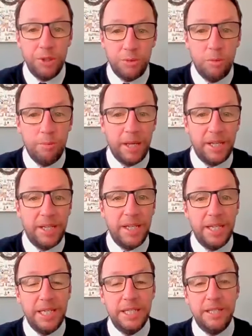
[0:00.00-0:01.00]
which will
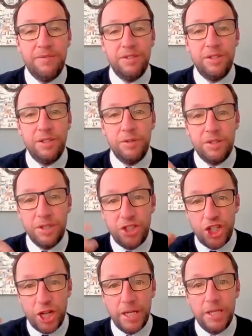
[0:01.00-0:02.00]
make it easy for you to
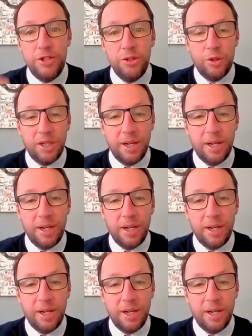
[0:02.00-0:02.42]
change your